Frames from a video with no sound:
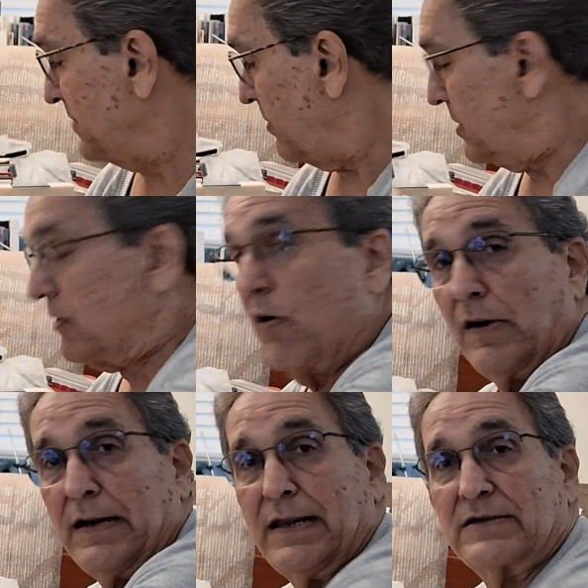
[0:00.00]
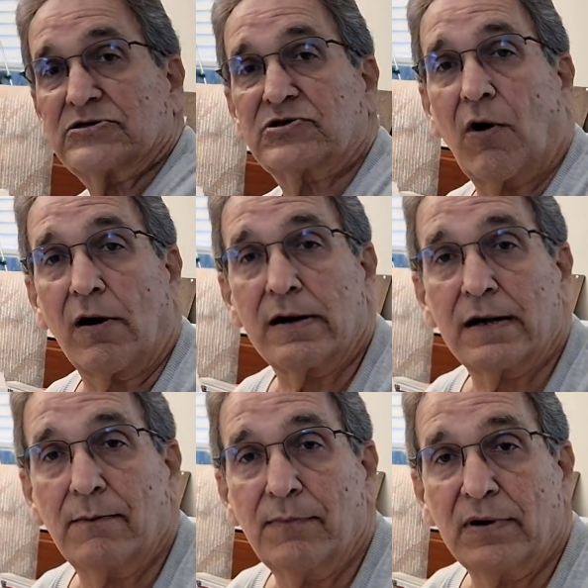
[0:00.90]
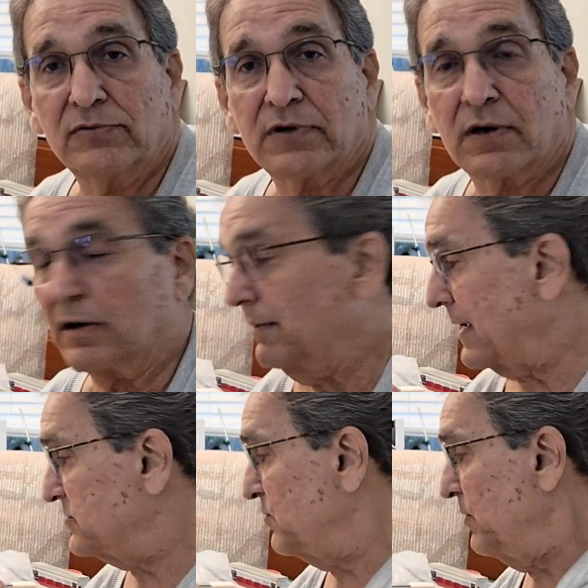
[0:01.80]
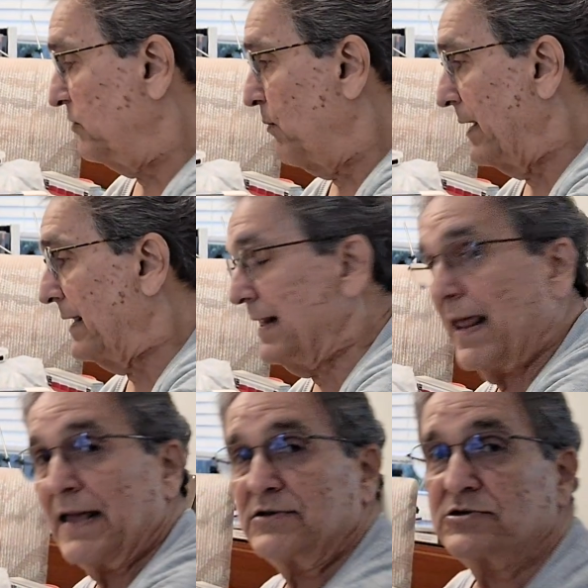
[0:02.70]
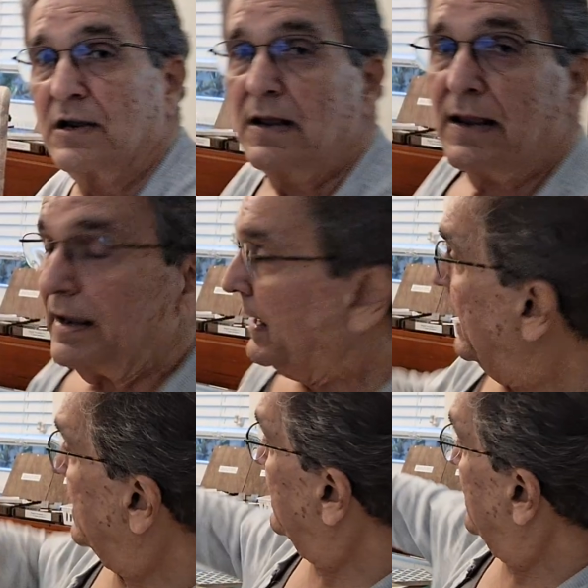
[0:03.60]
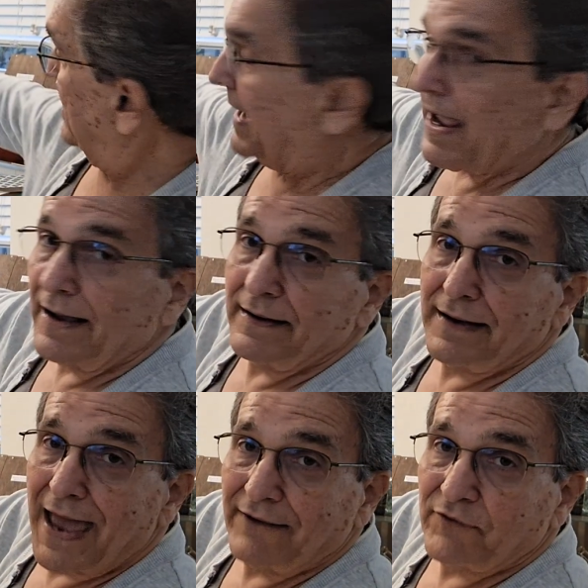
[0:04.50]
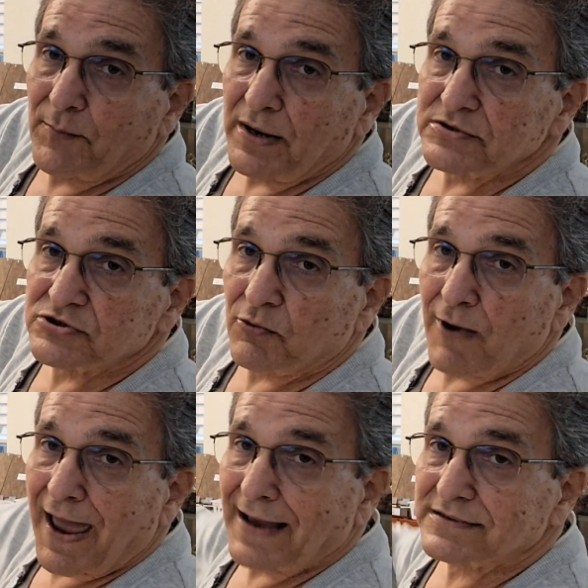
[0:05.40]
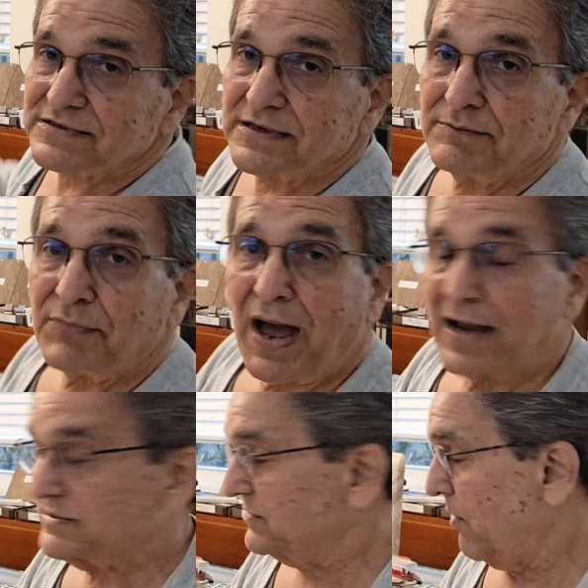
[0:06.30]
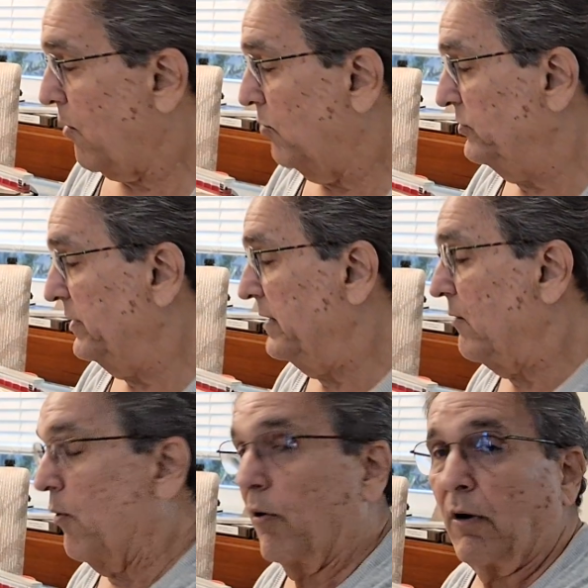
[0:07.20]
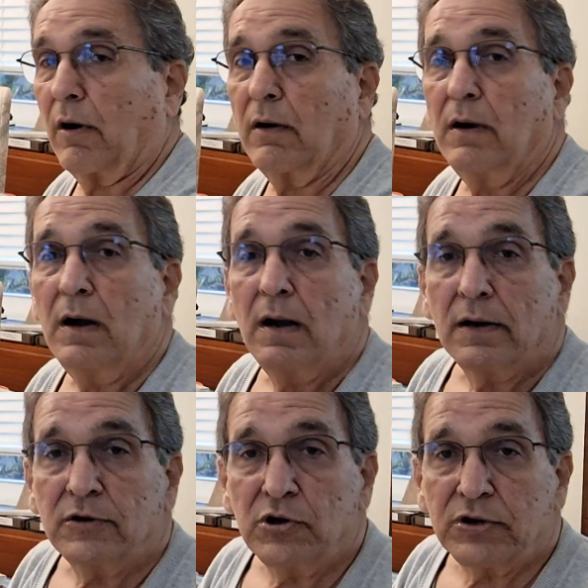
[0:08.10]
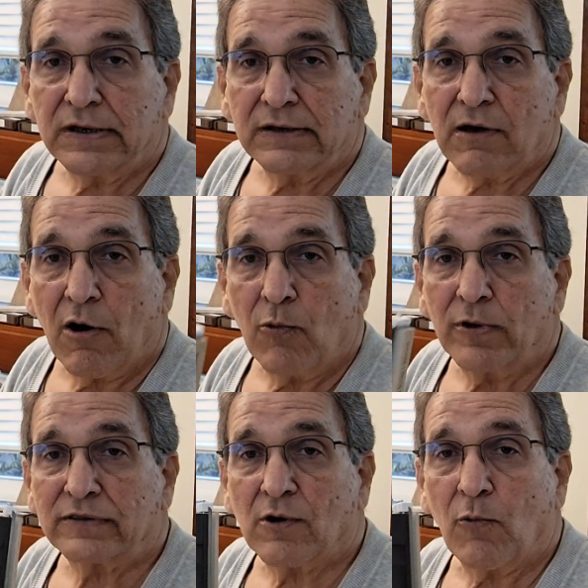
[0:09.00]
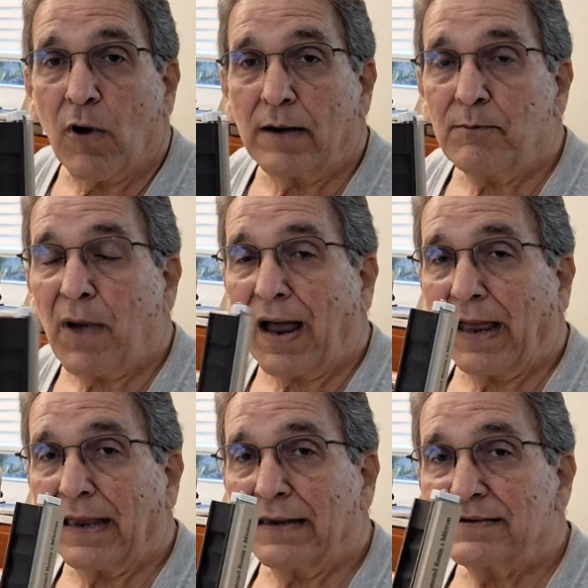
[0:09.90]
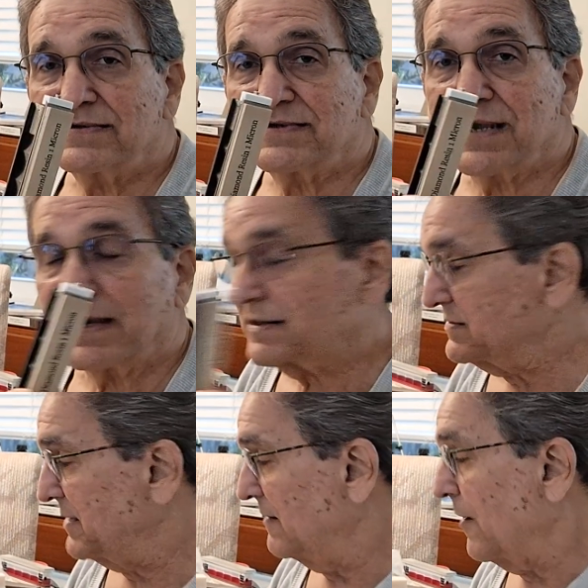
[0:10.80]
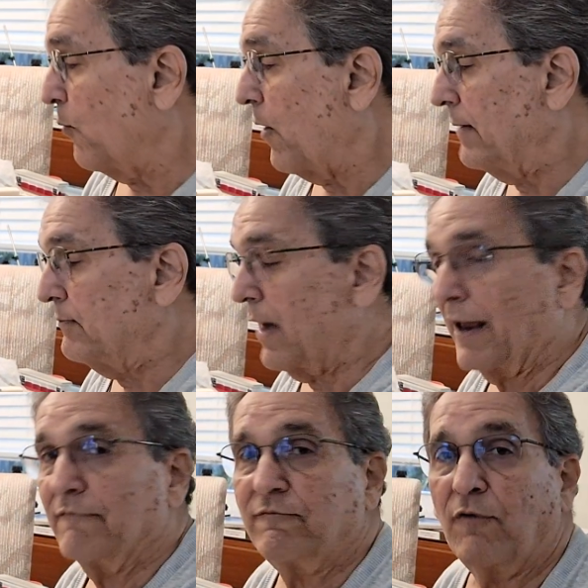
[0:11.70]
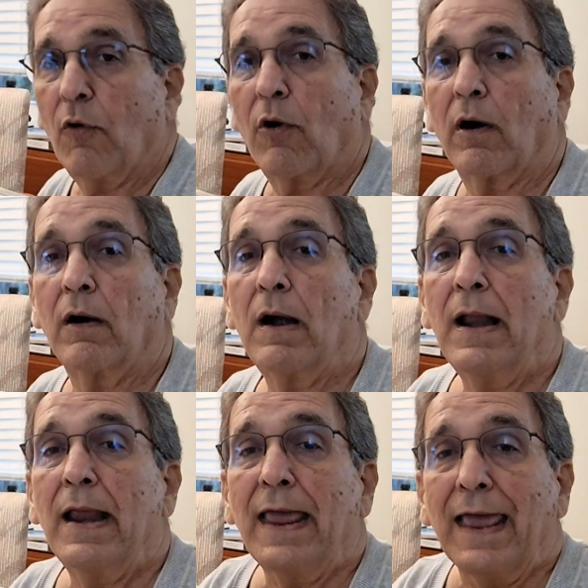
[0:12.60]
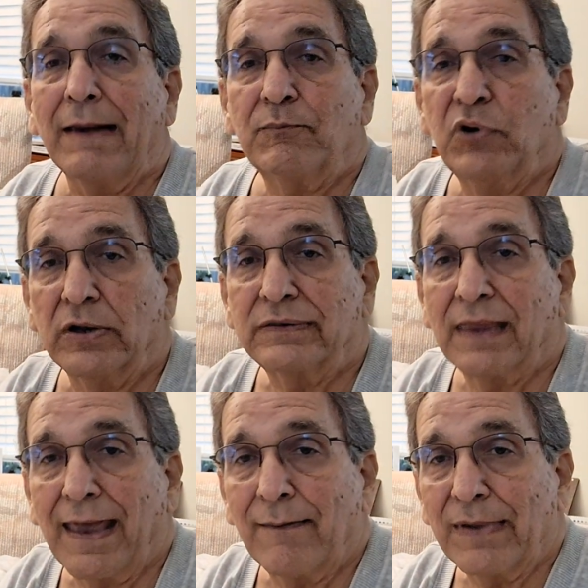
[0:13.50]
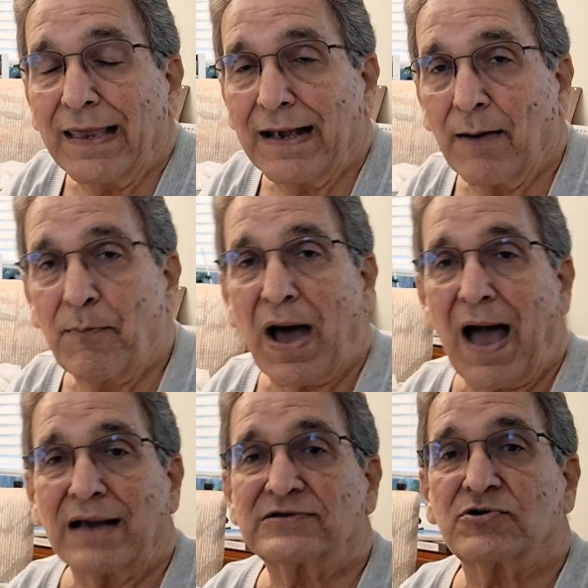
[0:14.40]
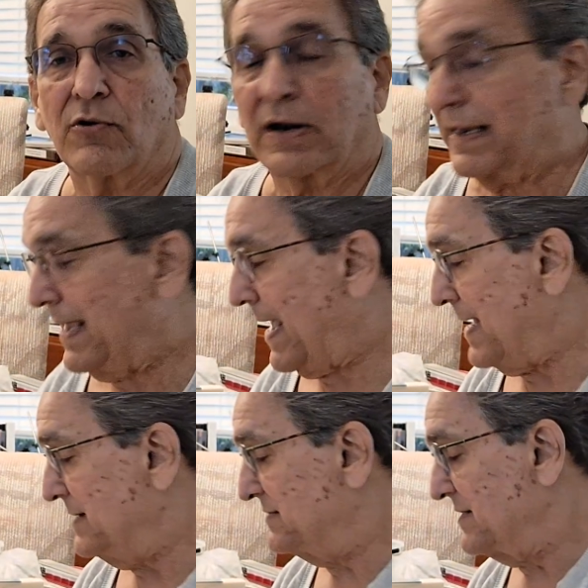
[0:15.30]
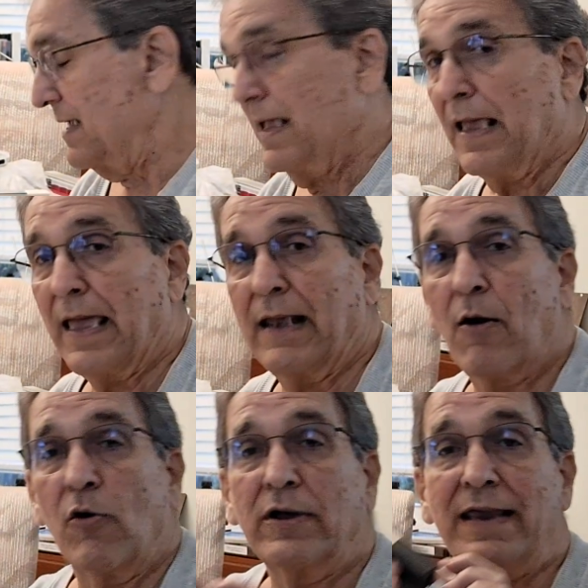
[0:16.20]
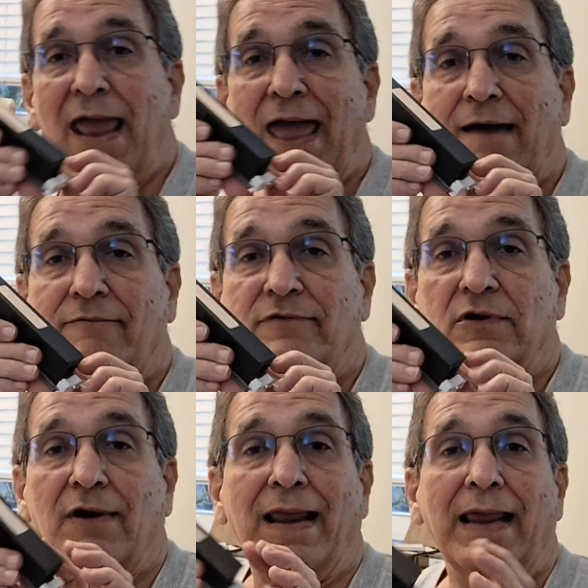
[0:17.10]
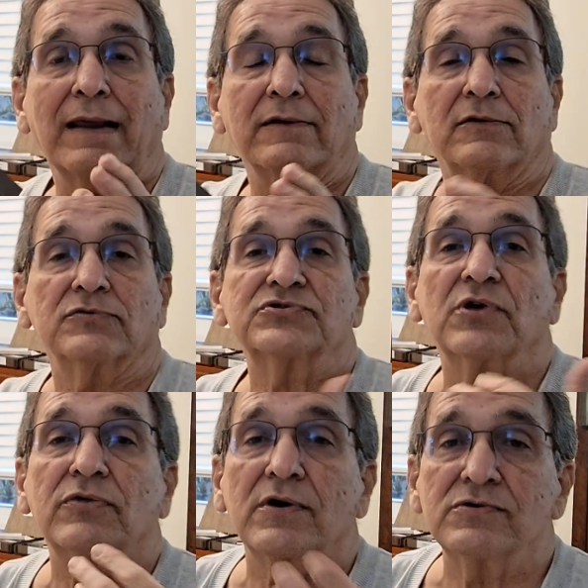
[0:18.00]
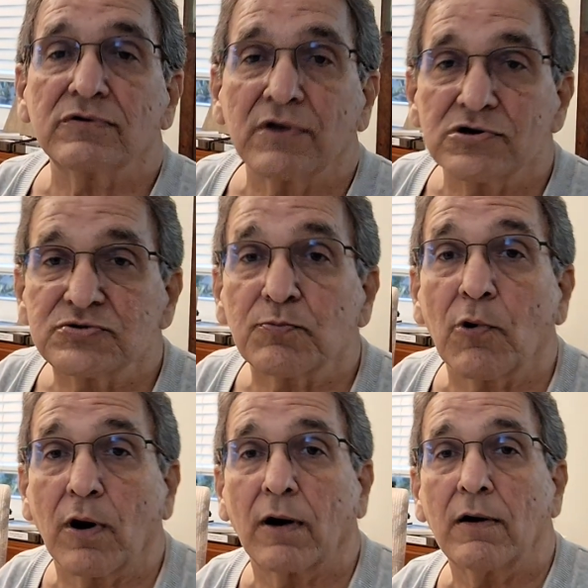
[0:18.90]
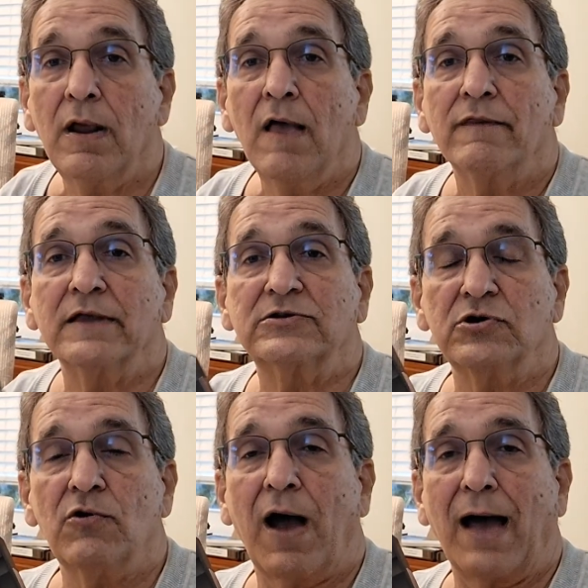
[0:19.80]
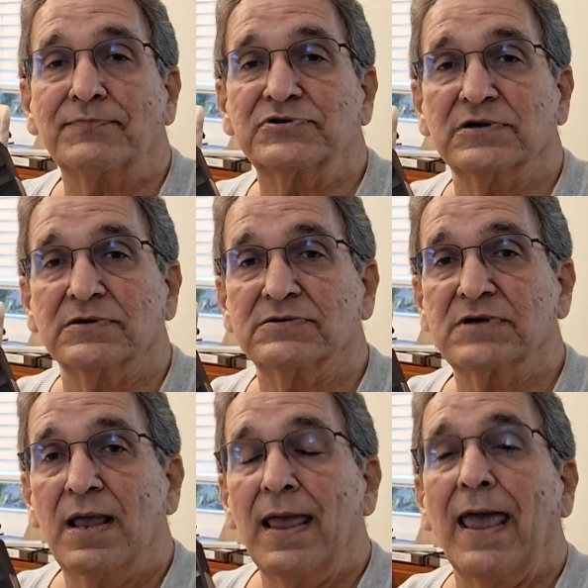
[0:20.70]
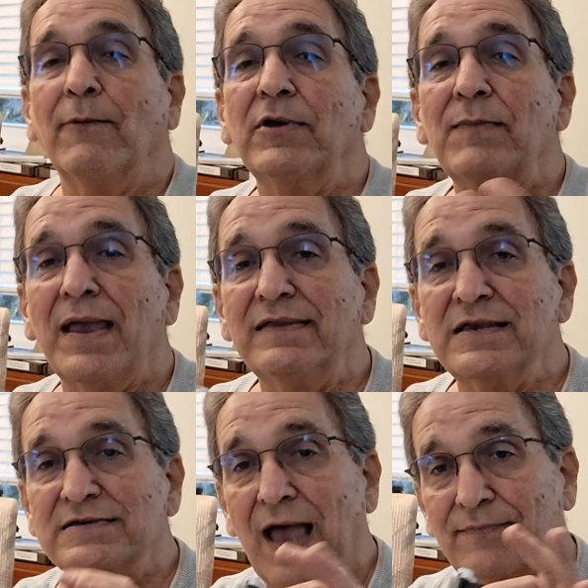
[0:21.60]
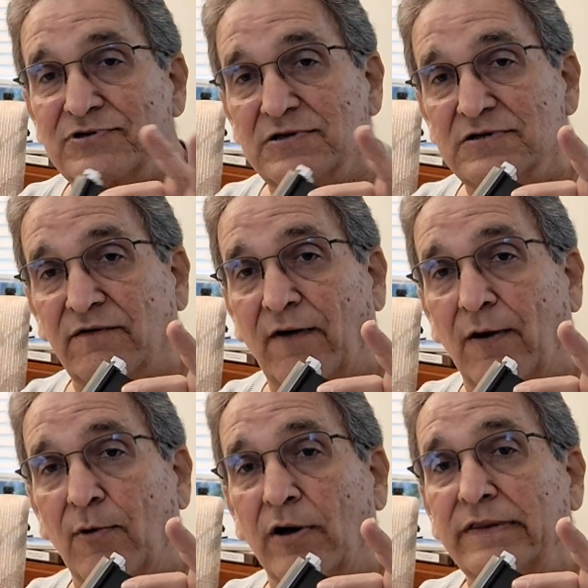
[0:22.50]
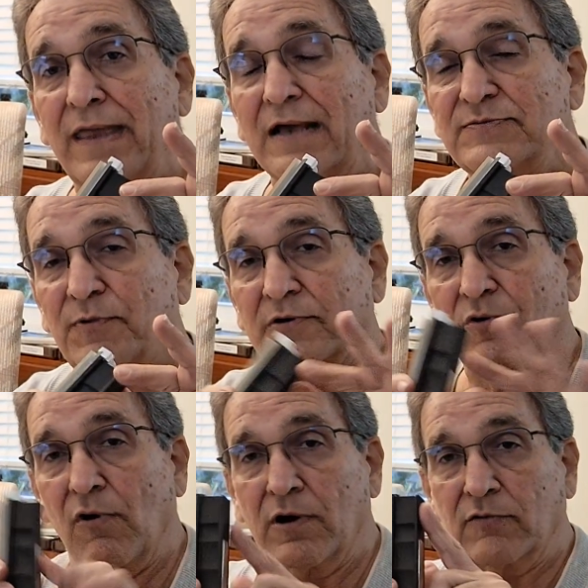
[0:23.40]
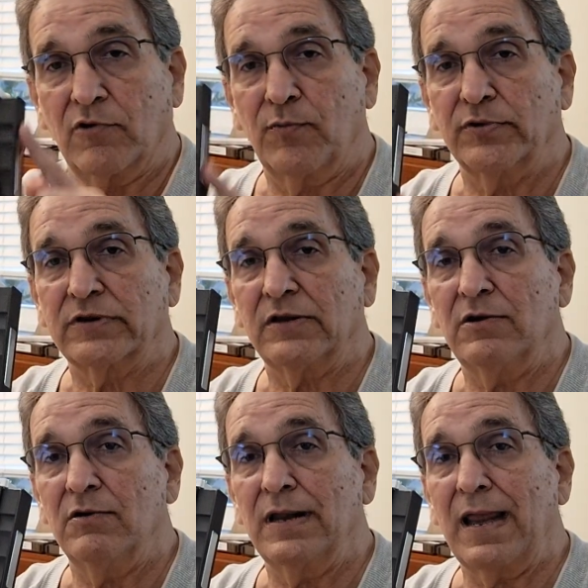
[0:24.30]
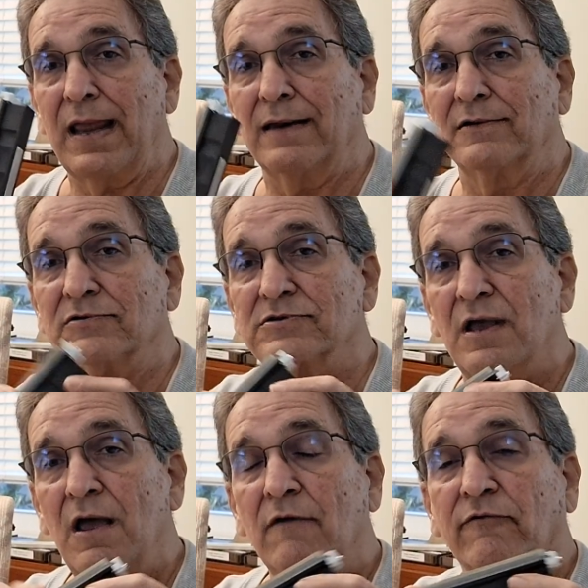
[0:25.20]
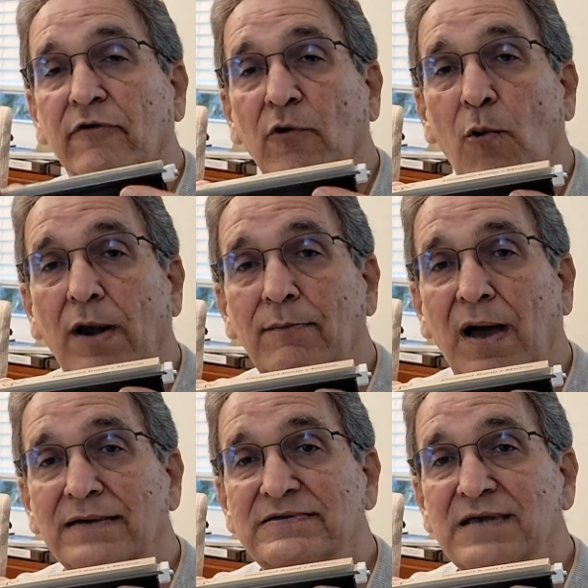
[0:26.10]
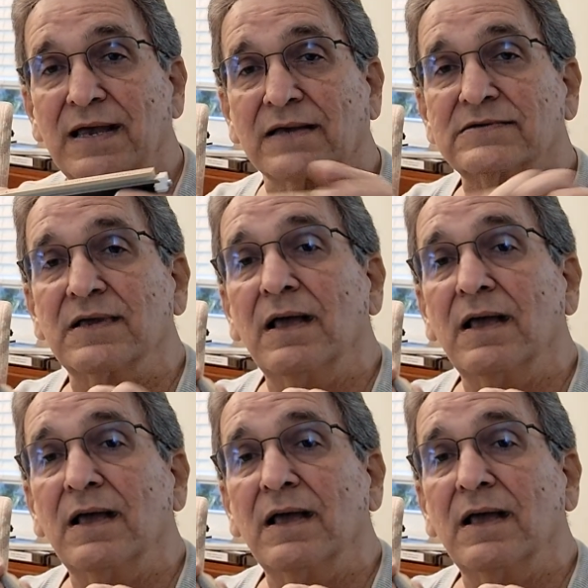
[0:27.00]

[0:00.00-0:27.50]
Are you going to get started and build a collection with Wicked Edge and have a bunch of racks and box to hold it, or you can go with the 1x6 and the 1x4 and put them in a box or a case and only have your handle. So those were the two options. And we made these options available at the Expert Corner Group with the uni handles for the 1x6.